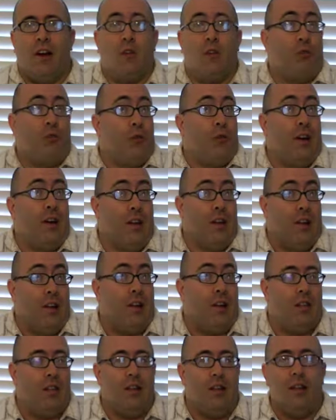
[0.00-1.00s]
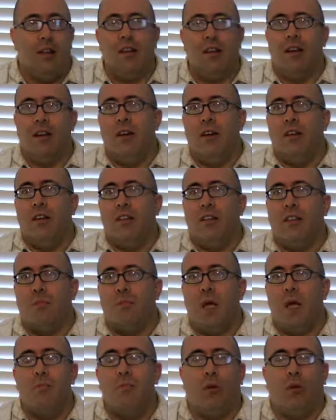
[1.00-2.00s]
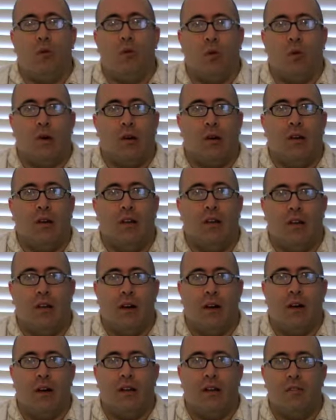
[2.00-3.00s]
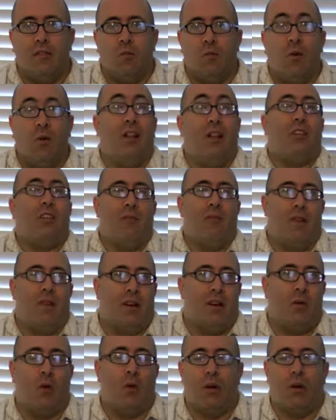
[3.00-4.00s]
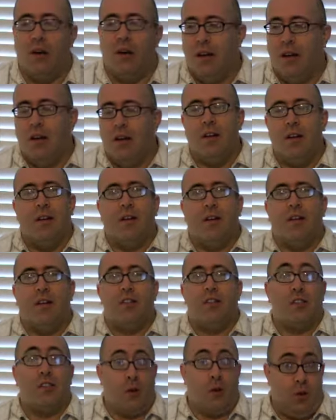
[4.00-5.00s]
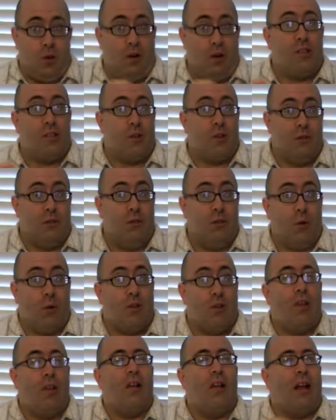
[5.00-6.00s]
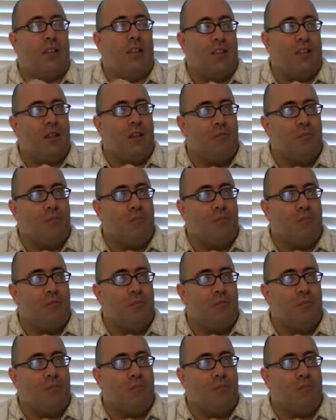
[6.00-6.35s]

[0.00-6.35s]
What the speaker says: friendly, the people were welcoming, or so on and so forth. I think the